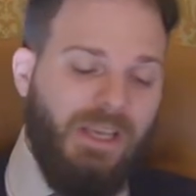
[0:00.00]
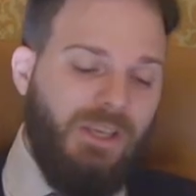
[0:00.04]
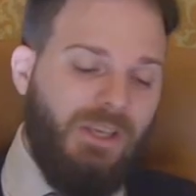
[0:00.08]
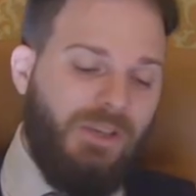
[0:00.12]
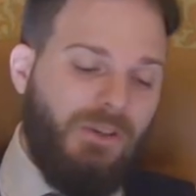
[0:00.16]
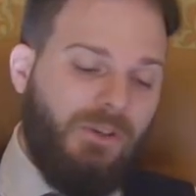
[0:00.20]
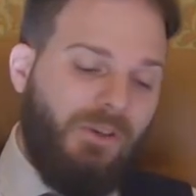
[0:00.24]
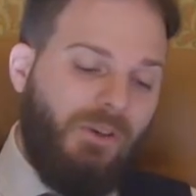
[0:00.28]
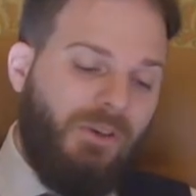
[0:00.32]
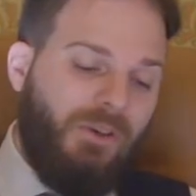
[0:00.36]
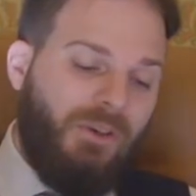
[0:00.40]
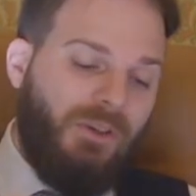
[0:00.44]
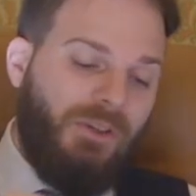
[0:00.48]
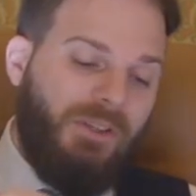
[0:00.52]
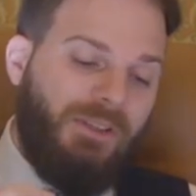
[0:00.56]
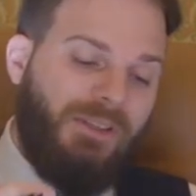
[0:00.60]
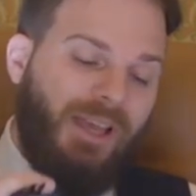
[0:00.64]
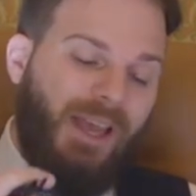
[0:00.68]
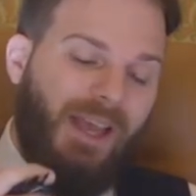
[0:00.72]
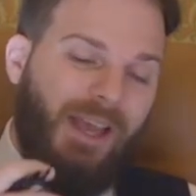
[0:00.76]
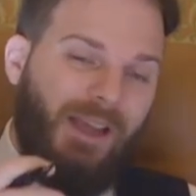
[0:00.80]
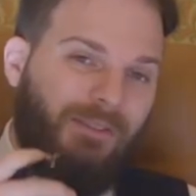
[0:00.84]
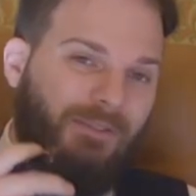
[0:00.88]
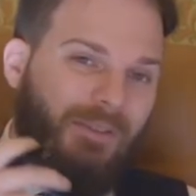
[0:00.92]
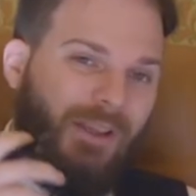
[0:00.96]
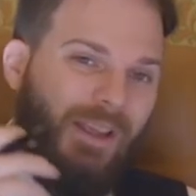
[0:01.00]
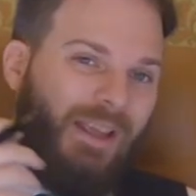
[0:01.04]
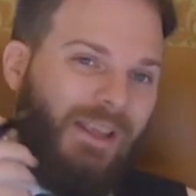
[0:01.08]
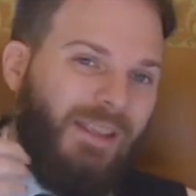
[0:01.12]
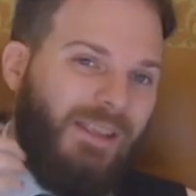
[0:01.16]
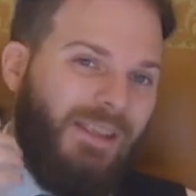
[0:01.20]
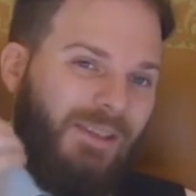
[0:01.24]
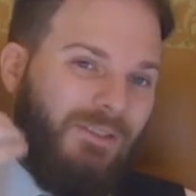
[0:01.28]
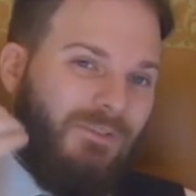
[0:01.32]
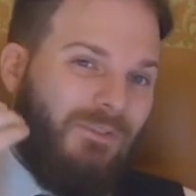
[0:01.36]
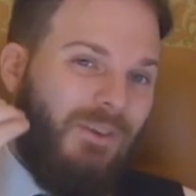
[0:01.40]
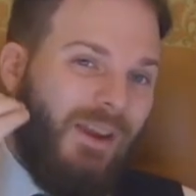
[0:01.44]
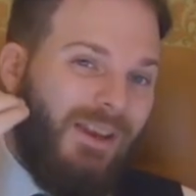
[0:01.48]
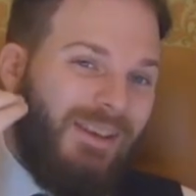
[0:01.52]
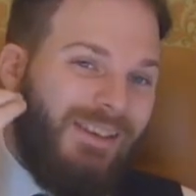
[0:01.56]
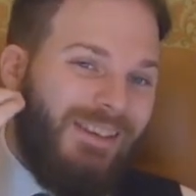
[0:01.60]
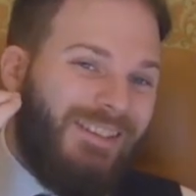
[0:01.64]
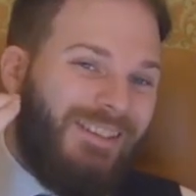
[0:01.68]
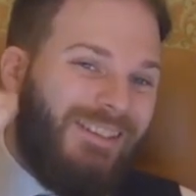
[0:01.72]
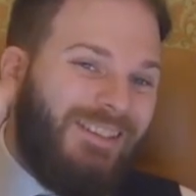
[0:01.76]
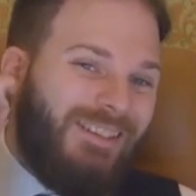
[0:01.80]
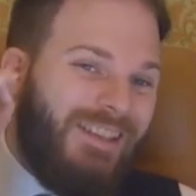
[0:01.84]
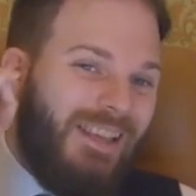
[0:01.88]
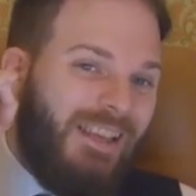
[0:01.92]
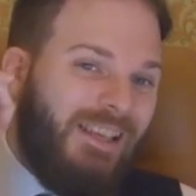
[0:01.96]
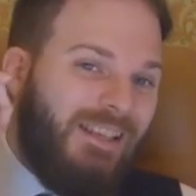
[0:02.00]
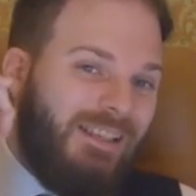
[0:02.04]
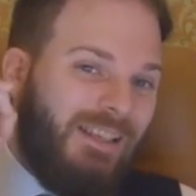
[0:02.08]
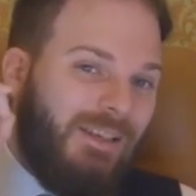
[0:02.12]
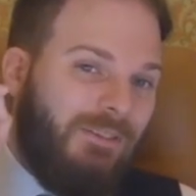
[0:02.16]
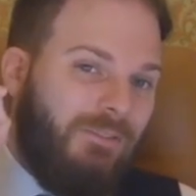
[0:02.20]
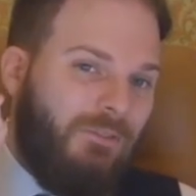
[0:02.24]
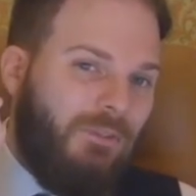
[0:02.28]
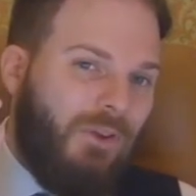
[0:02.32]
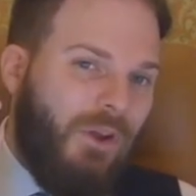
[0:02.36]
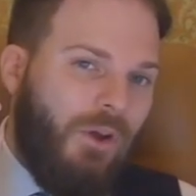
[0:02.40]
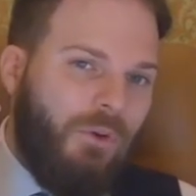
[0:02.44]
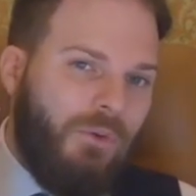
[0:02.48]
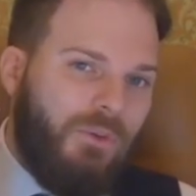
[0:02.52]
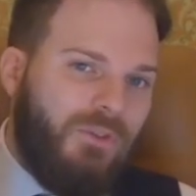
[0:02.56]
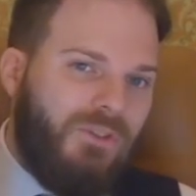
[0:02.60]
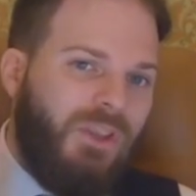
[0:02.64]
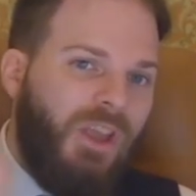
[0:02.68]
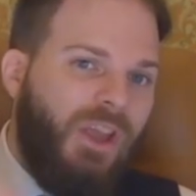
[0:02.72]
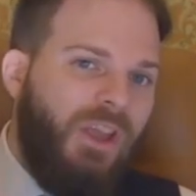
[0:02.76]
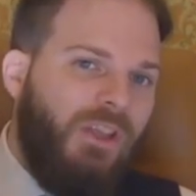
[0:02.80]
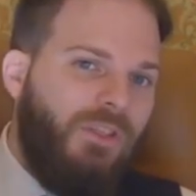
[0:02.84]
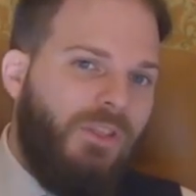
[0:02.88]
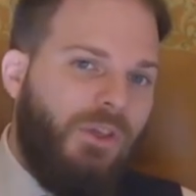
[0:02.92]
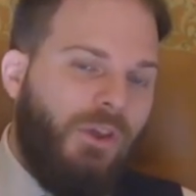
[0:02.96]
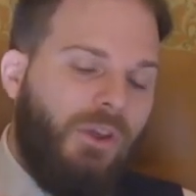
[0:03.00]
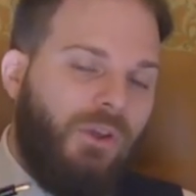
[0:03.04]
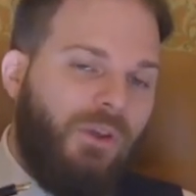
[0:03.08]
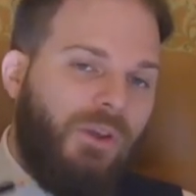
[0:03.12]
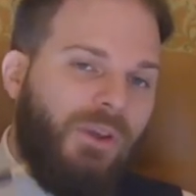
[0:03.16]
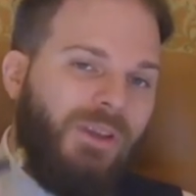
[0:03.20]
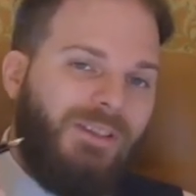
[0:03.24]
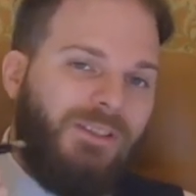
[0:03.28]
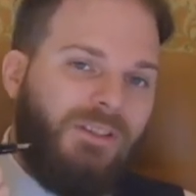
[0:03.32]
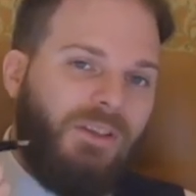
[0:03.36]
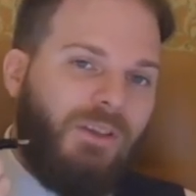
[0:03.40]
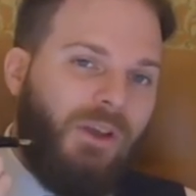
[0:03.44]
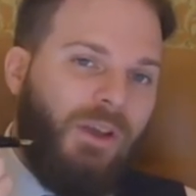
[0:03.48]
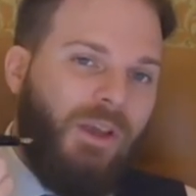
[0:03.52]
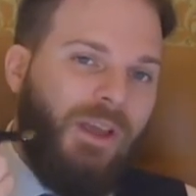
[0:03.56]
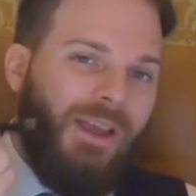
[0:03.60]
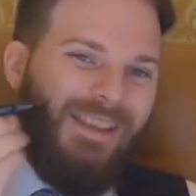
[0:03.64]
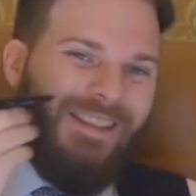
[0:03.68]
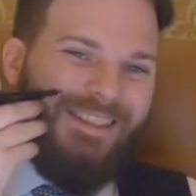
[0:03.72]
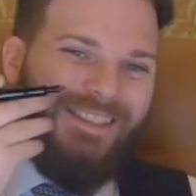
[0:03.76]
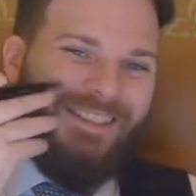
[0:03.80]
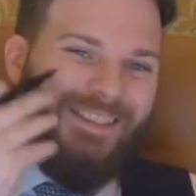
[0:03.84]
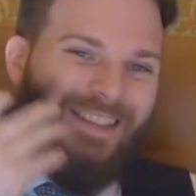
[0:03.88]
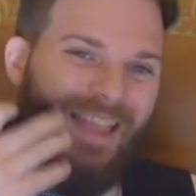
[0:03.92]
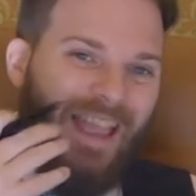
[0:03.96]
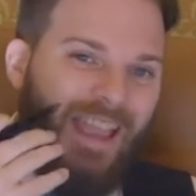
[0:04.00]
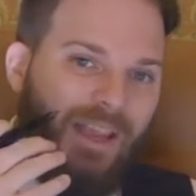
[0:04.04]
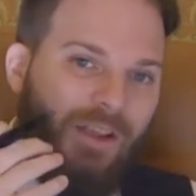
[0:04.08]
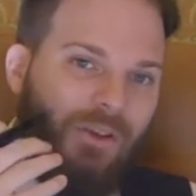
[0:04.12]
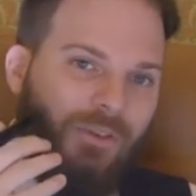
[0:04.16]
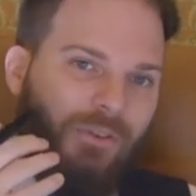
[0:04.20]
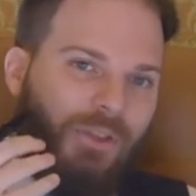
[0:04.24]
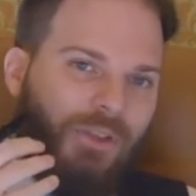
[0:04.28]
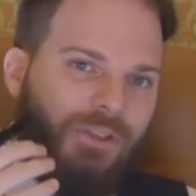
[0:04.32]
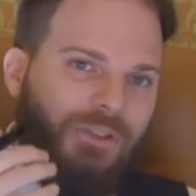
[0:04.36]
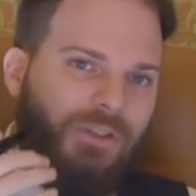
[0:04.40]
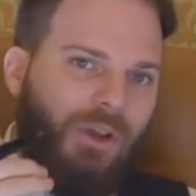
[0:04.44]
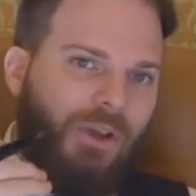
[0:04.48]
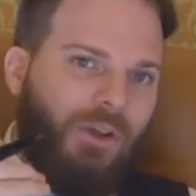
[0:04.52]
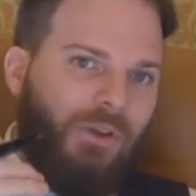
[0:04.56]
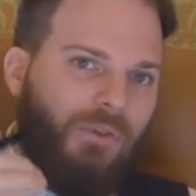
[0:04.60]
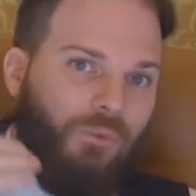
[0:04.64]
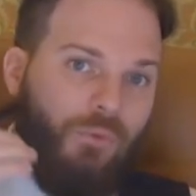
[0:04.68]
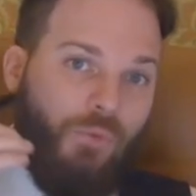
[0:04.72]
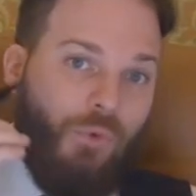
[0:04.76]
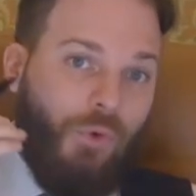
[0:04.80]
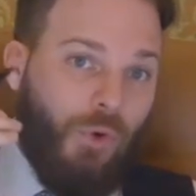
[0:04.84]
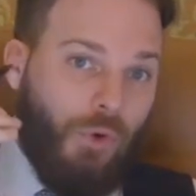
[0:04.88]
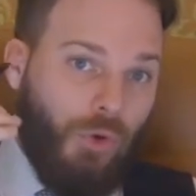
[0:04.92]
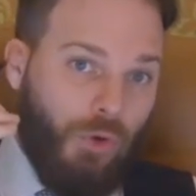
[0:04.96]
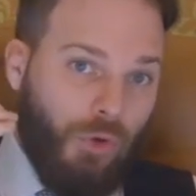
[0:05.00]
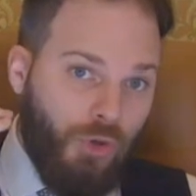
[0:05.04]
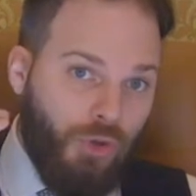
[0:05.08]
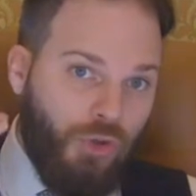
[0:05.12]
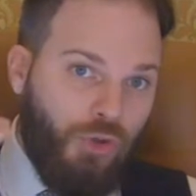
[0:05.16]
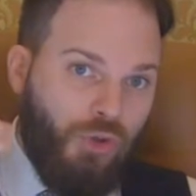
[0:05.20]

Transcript: You're not going to have these very distinctive notes that are going to stay on the tongue for a